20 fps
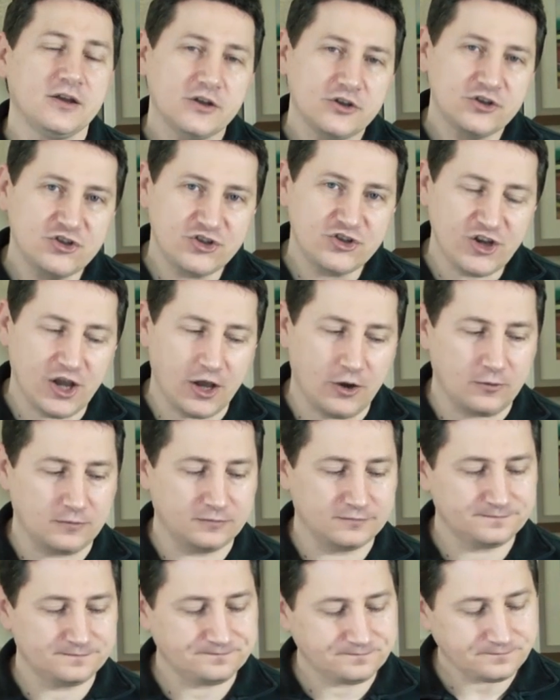So,
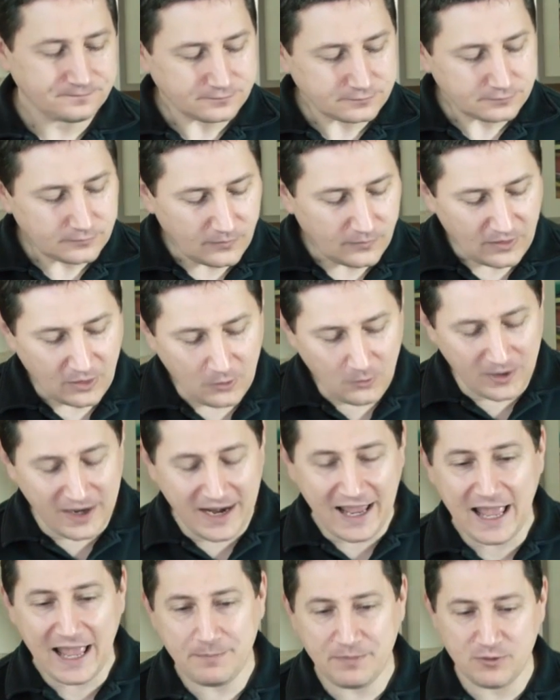
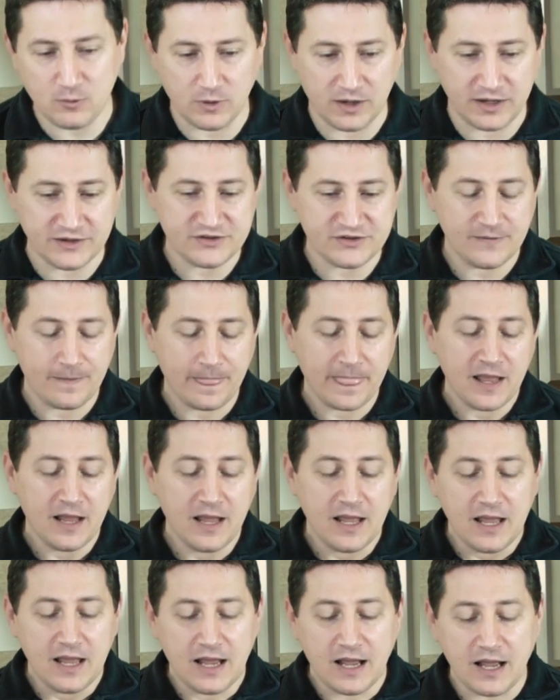what happened was,
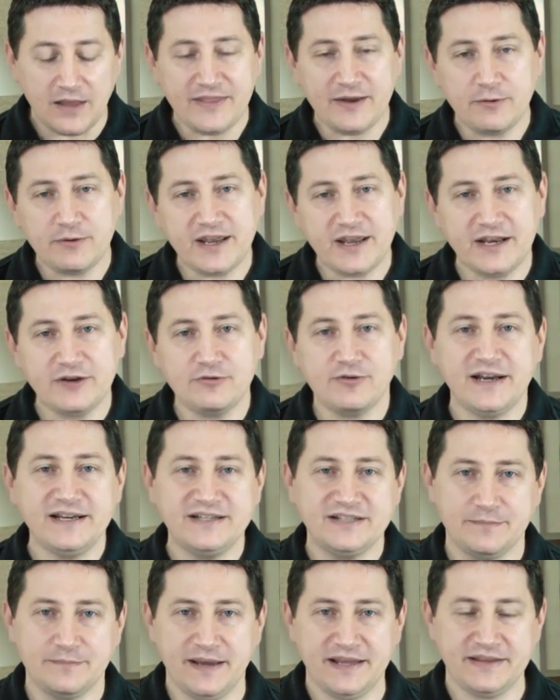uh, they were getting
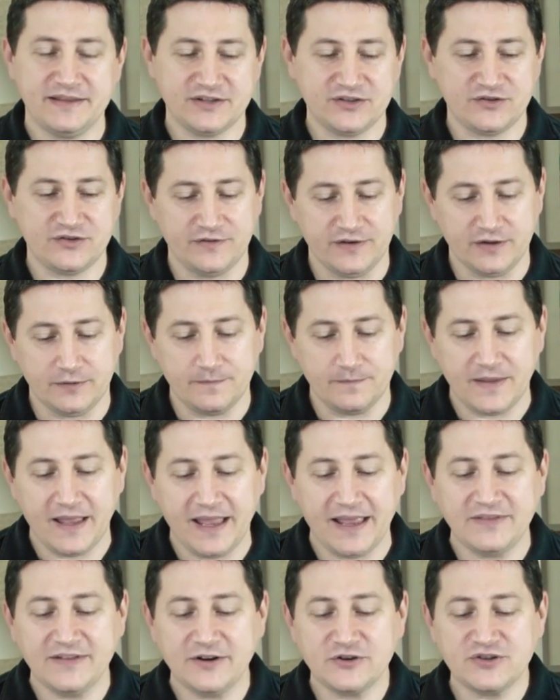ready to make this film.
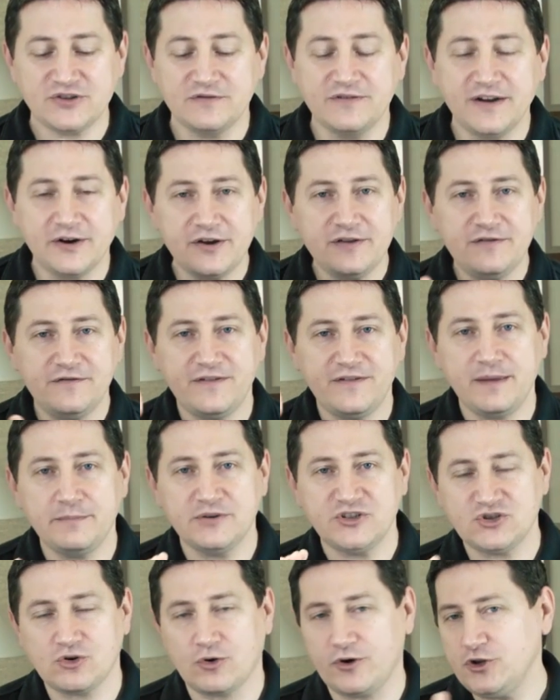And there's a very
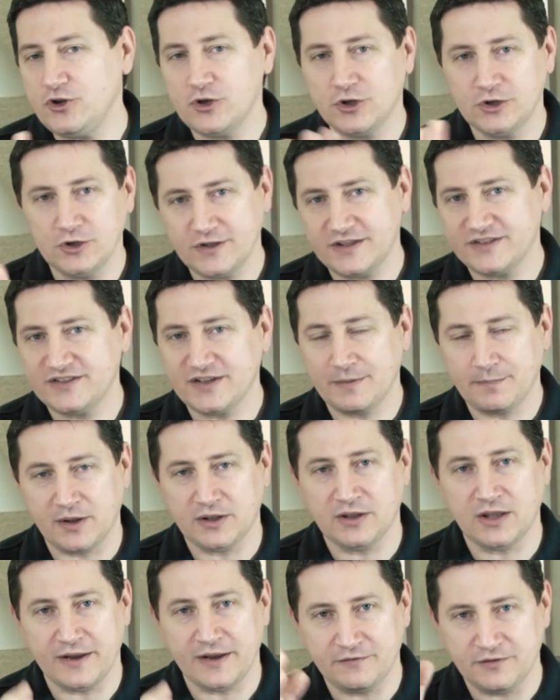famous story. You can look this up
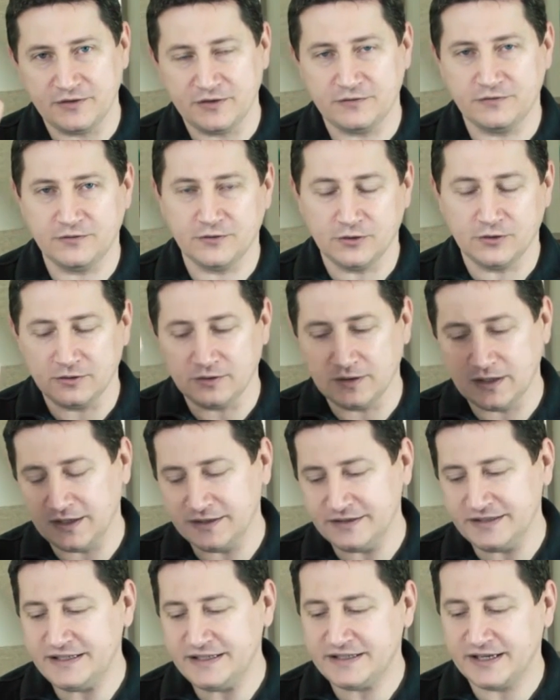online for the full uh,
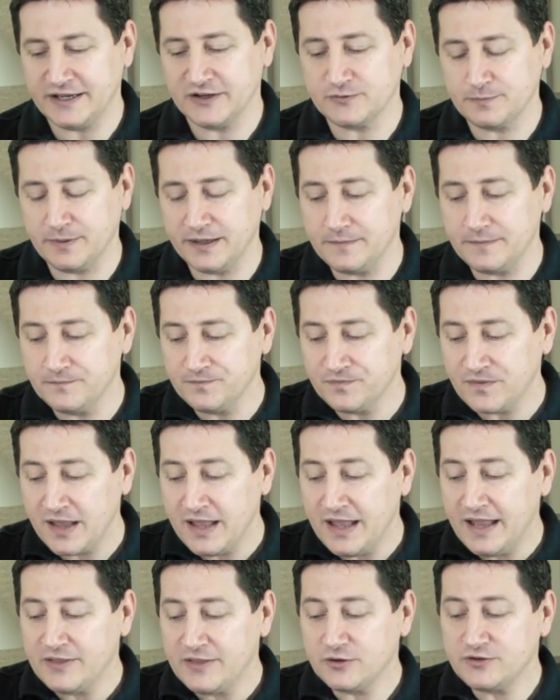details. But
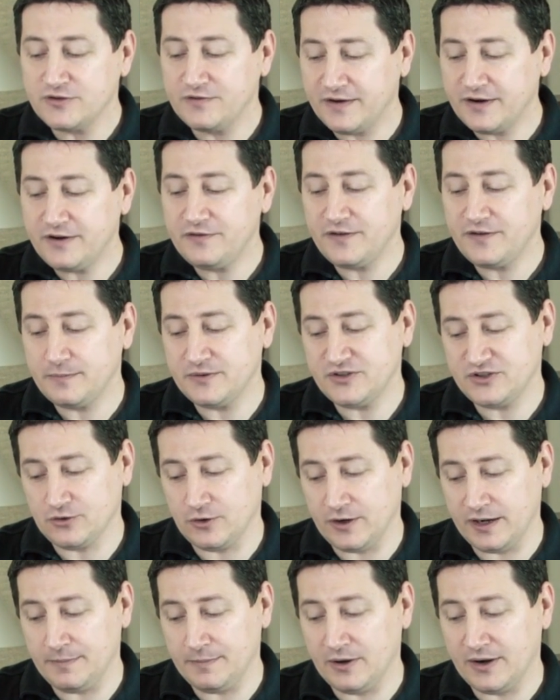there's a very famous
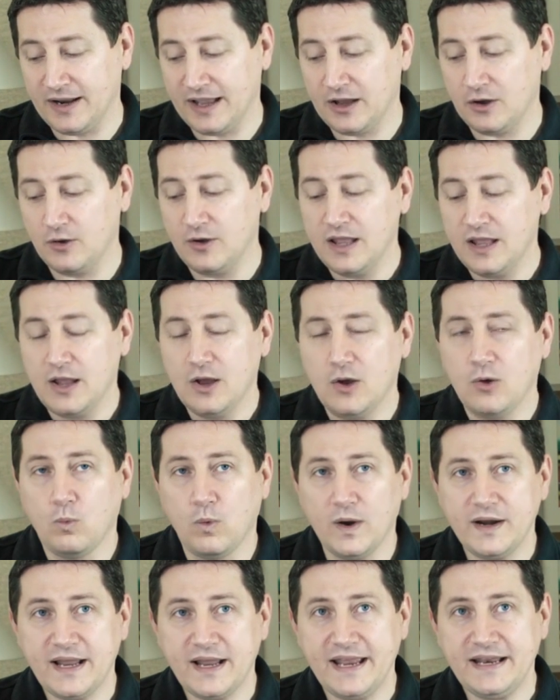story about how
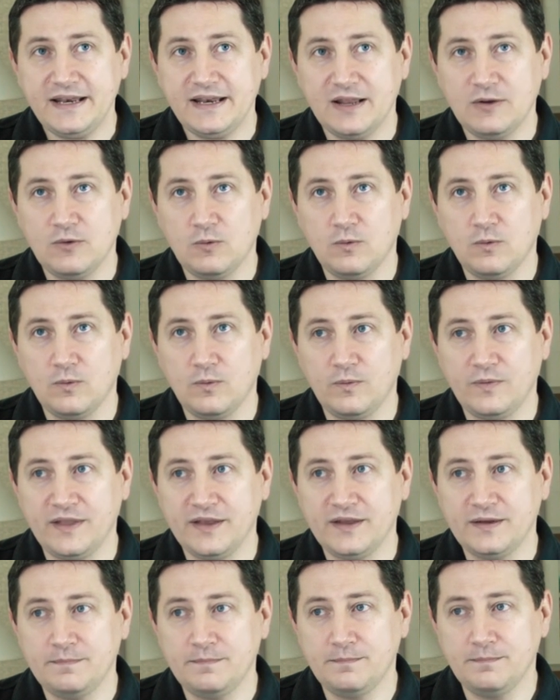one night
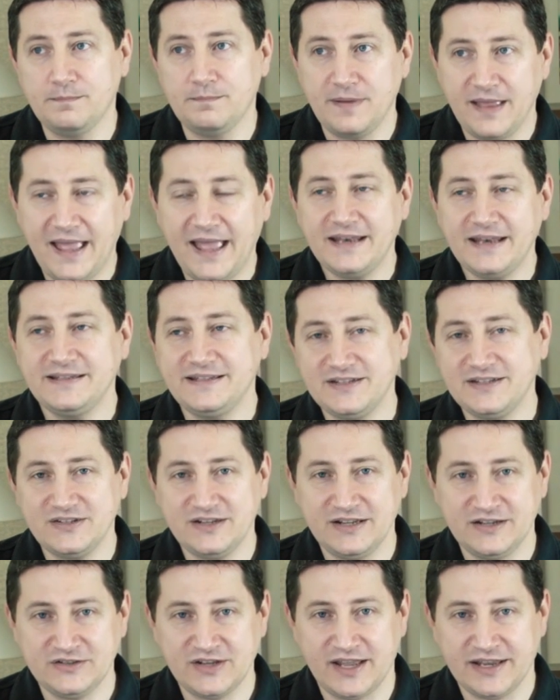the head
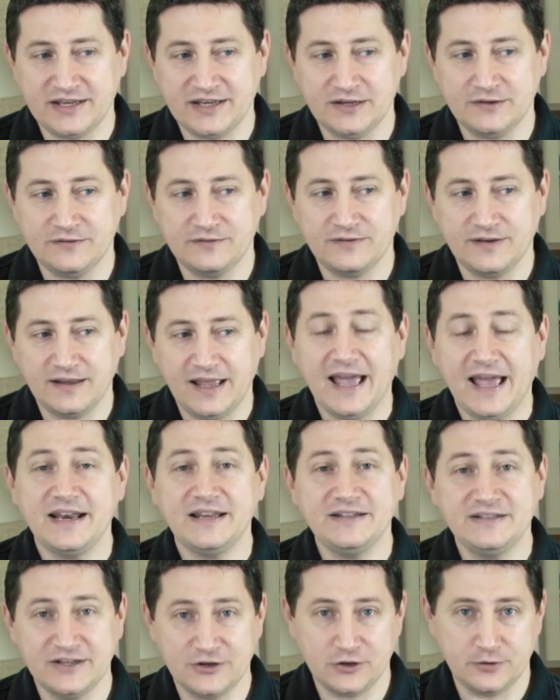Disney executive had
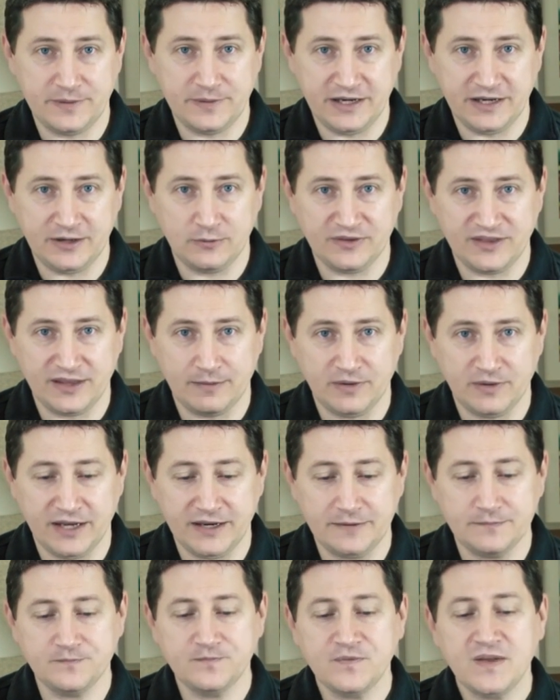a dinner meeting with M.
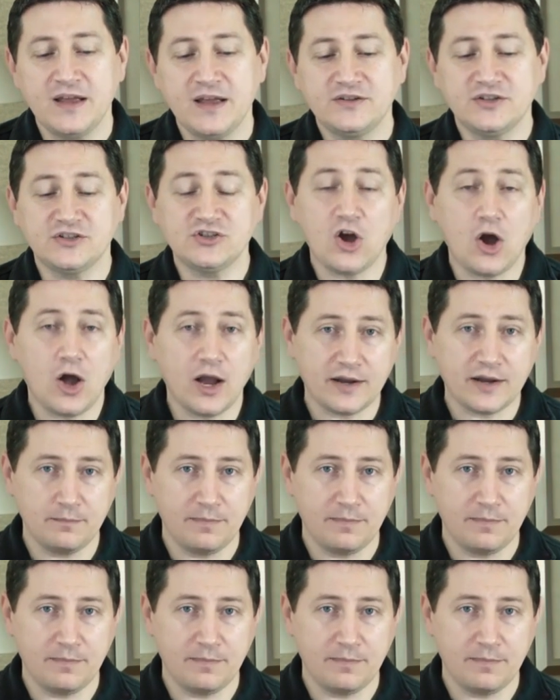Night to talk